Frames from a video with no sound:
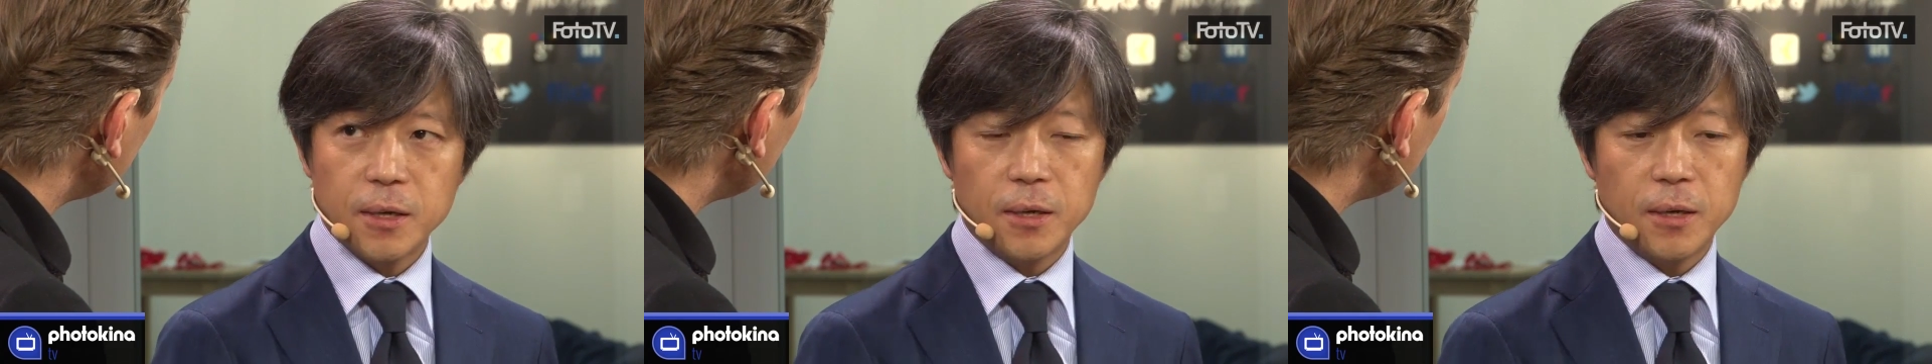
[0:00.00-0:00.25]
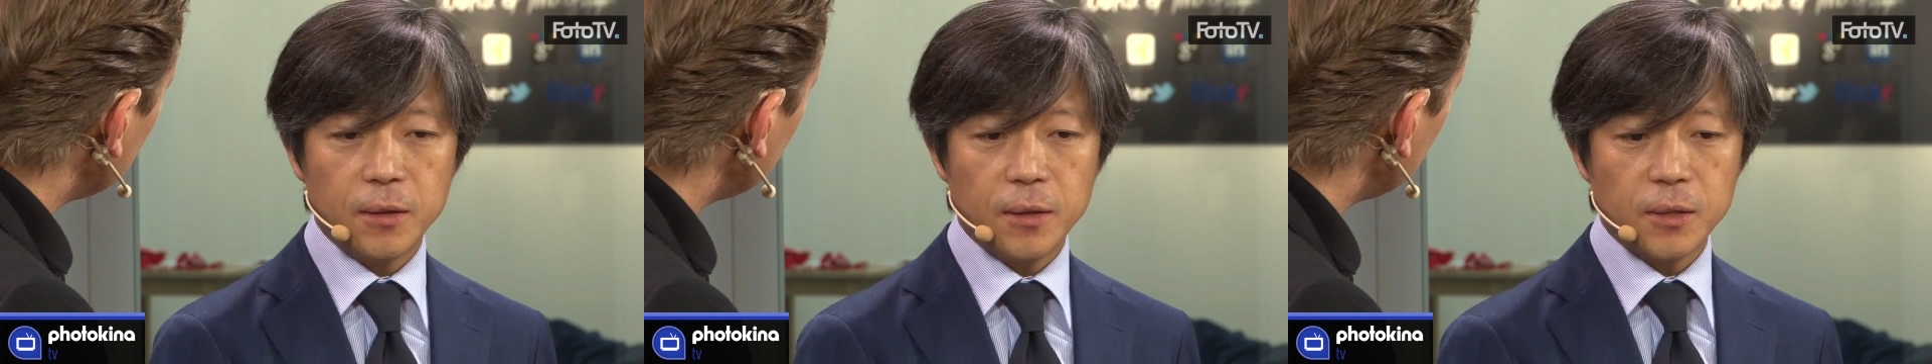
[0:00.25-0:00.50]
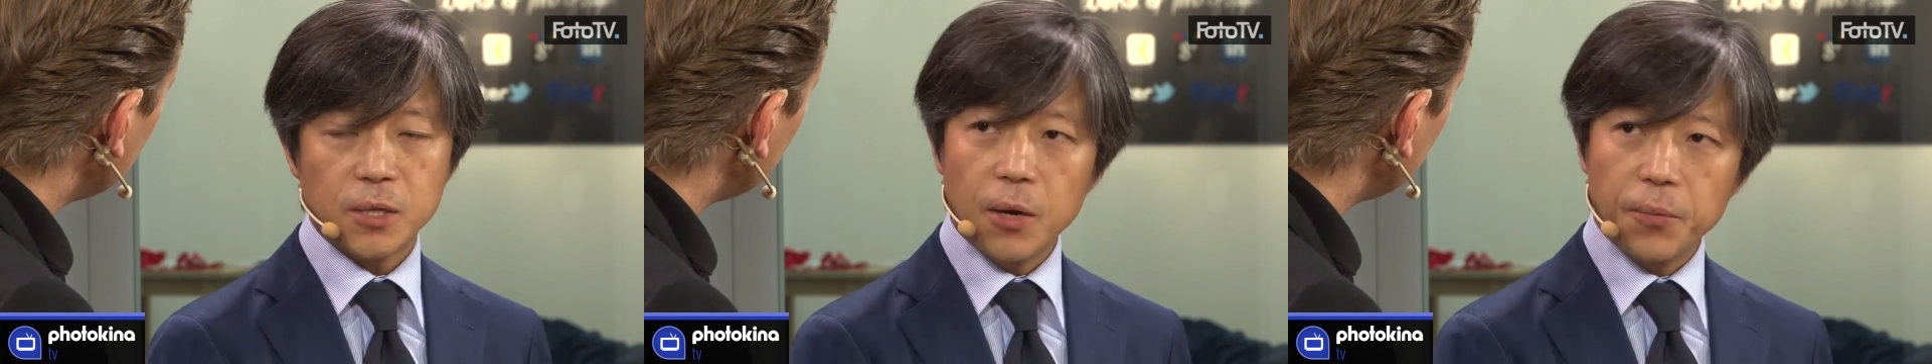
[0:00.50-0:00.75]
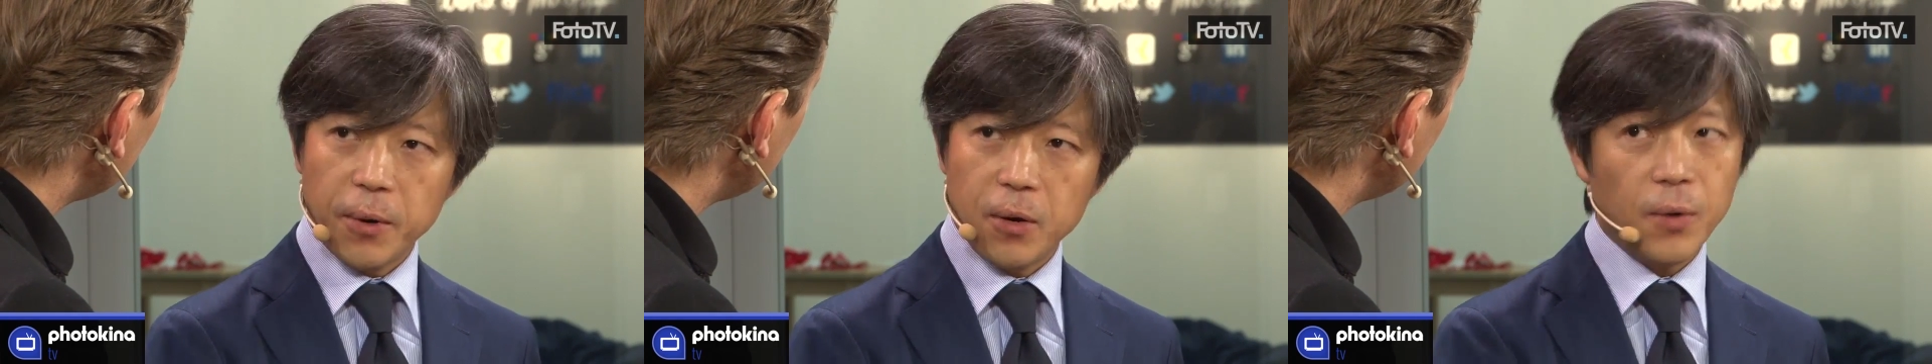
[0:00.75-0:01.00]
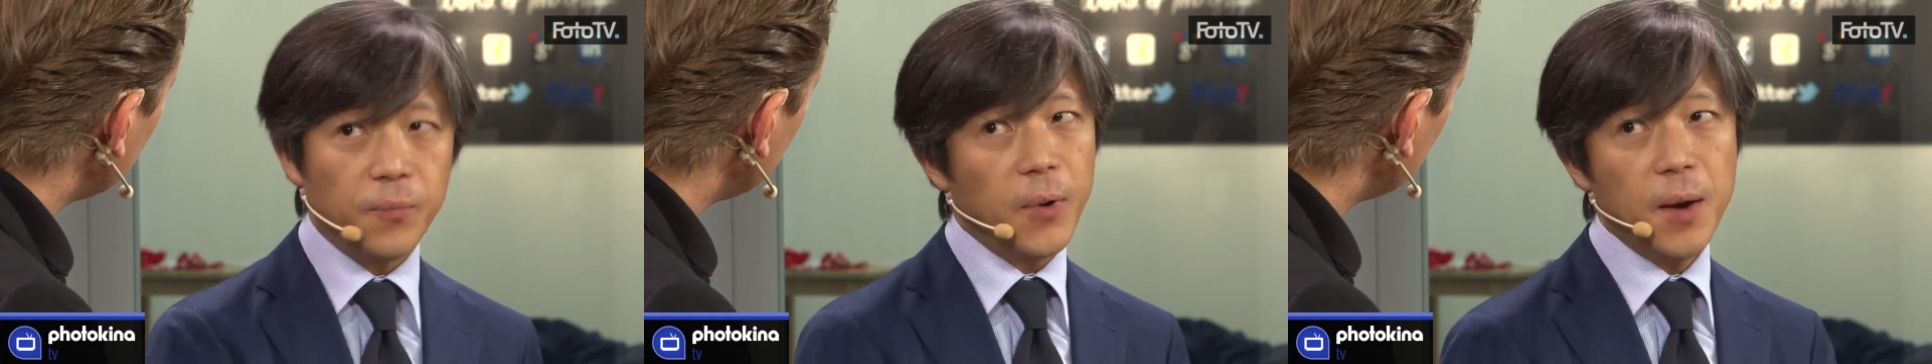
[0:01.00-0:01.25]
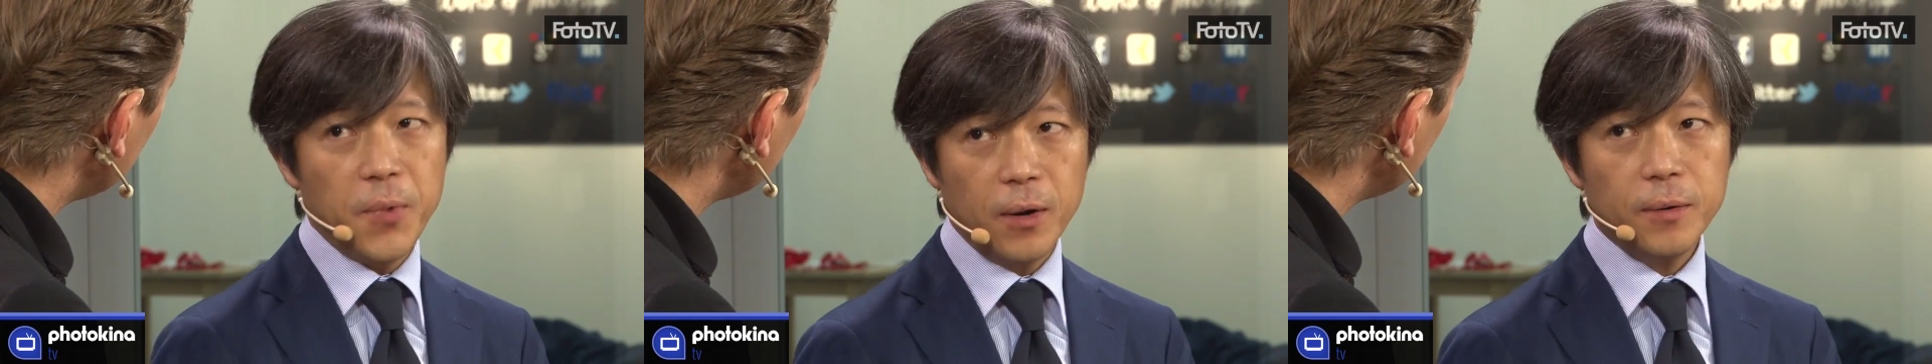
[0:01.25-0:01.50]
the software or
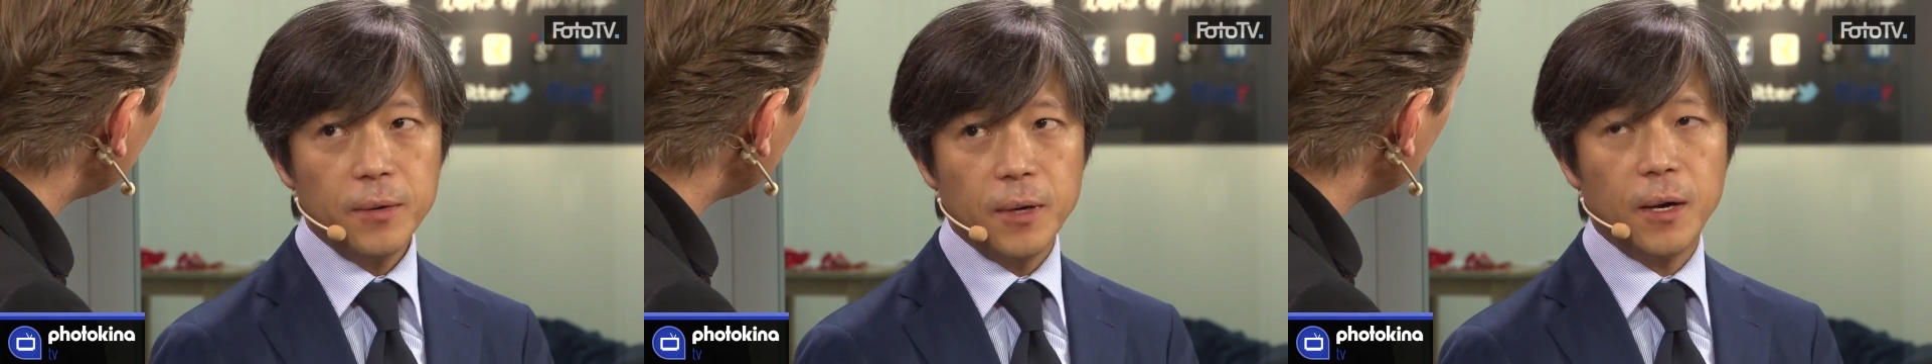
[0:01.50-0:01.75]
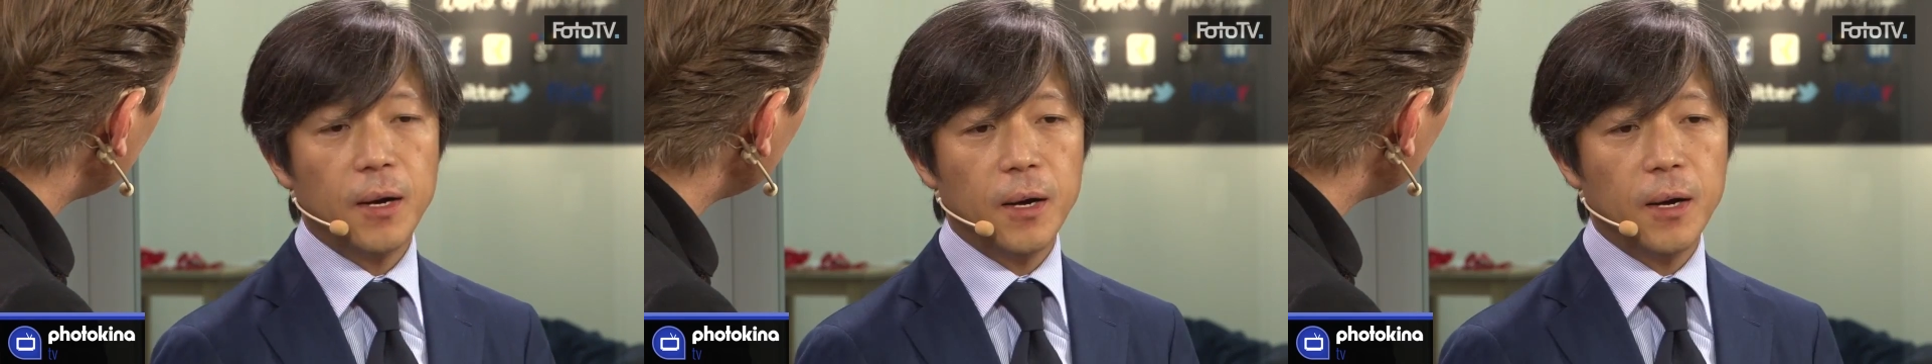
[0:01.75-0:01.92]
firmware